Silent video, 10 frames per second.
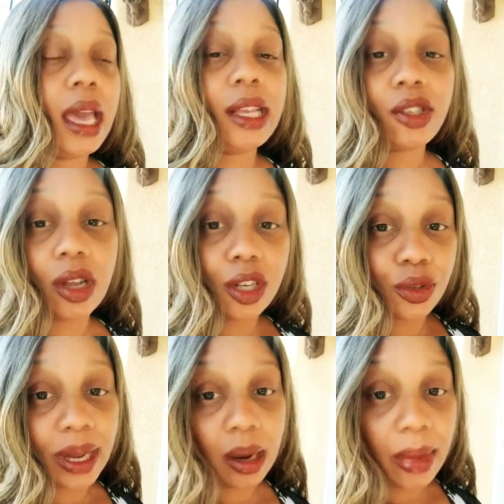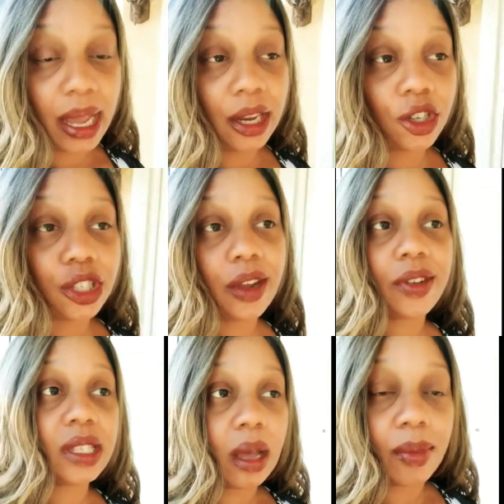it started draining my energy
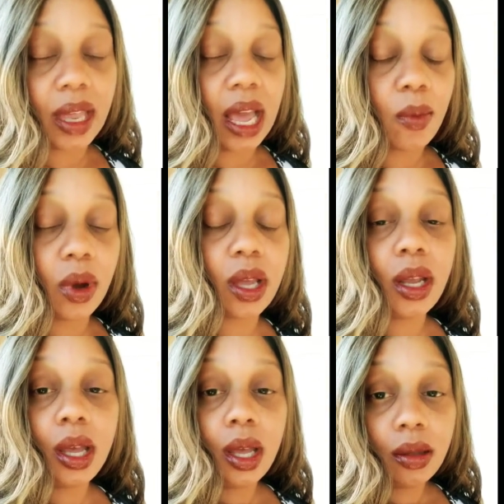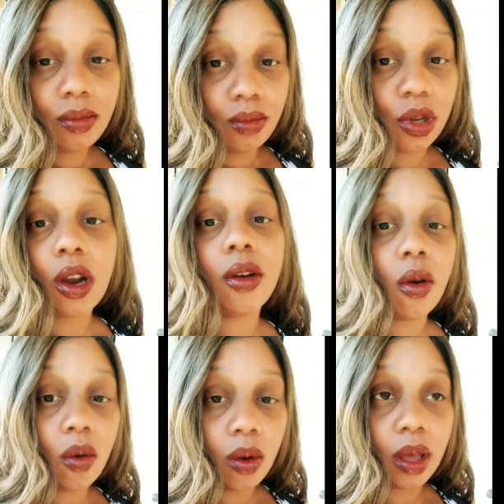every time that I would turn
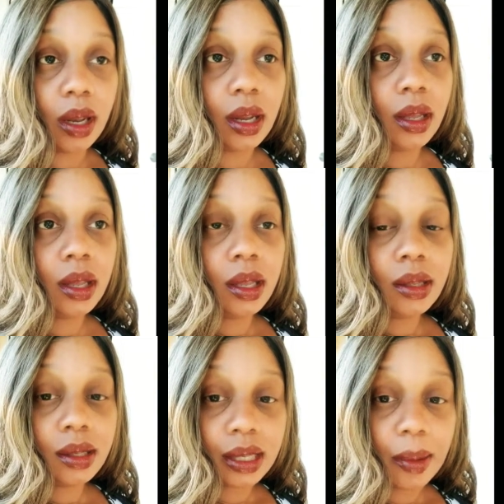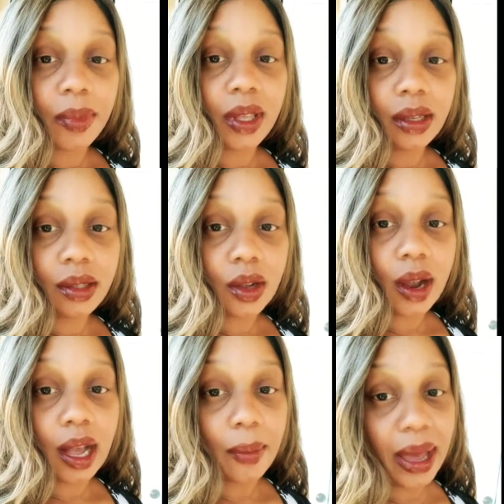on something.
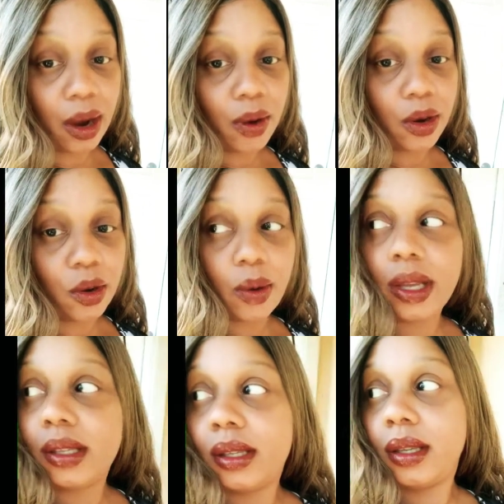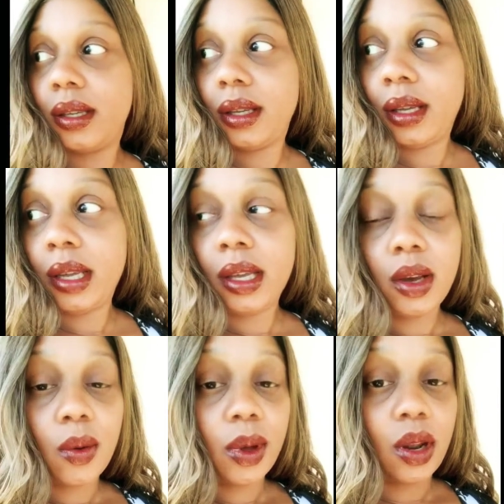Sorry, I got background noise
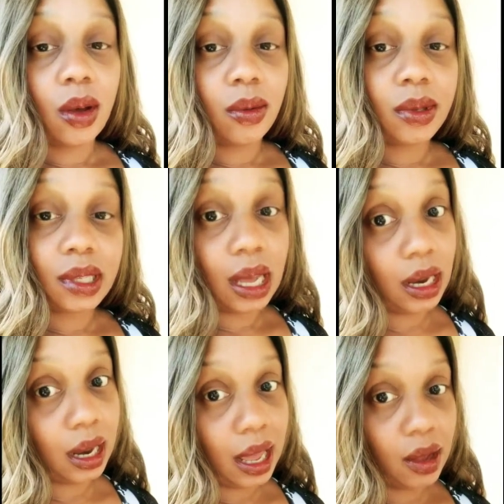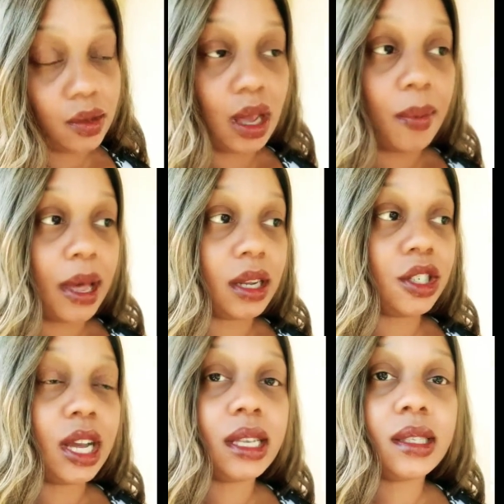going on. It's kind of loud, so I
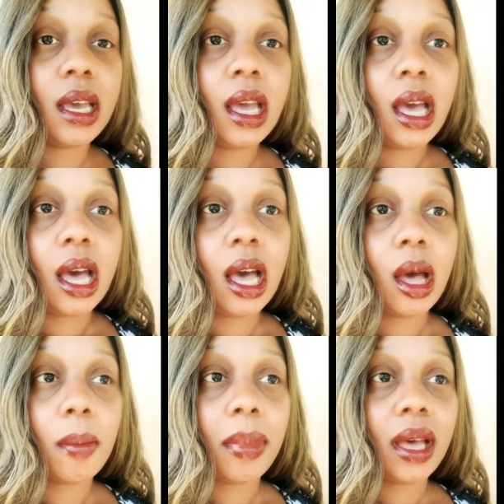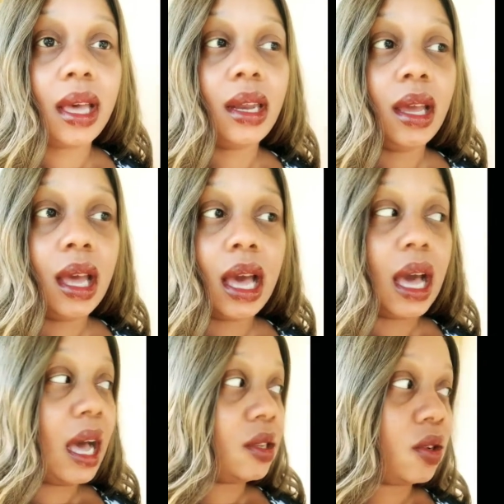apologize. But
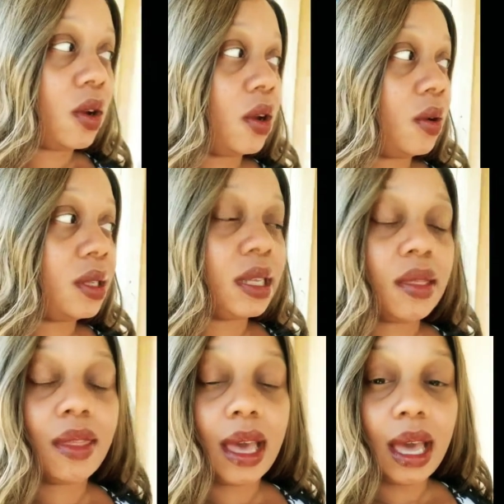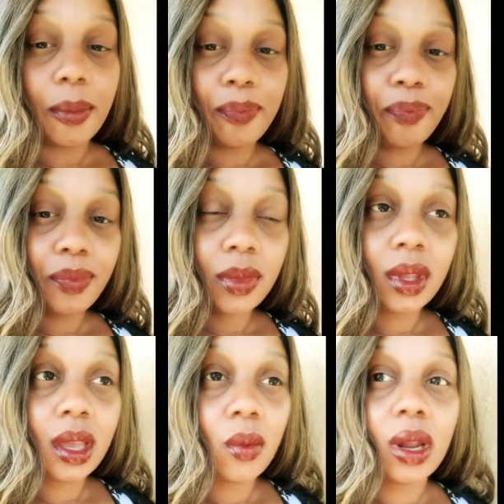I started noticing that
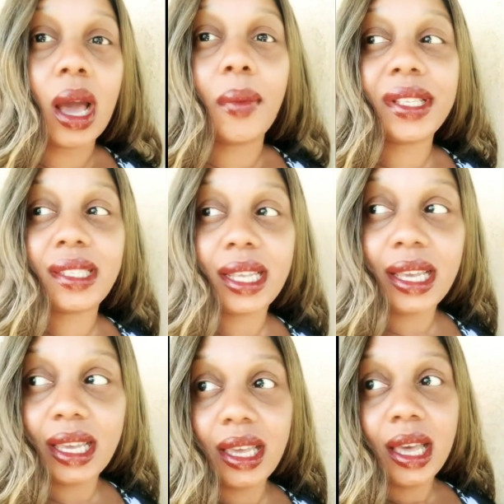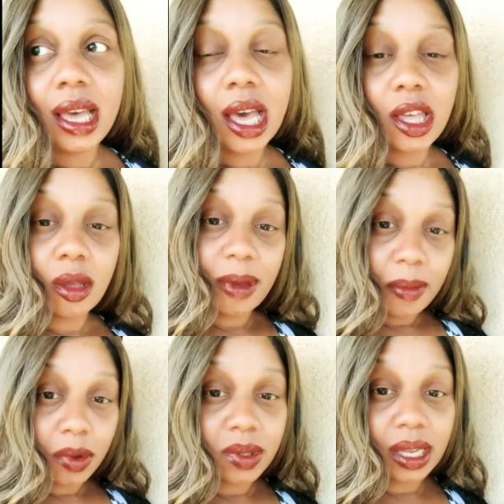when I would see other
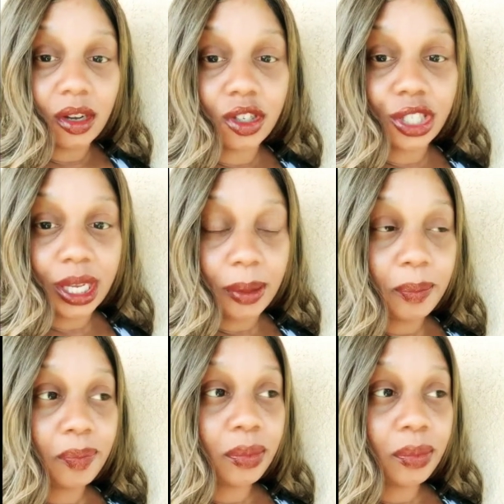people's energy